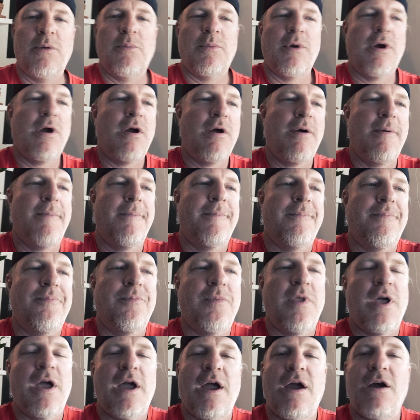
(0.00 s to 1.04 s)

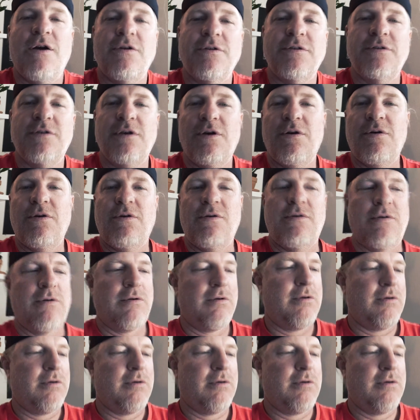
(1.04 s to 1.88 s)
I also,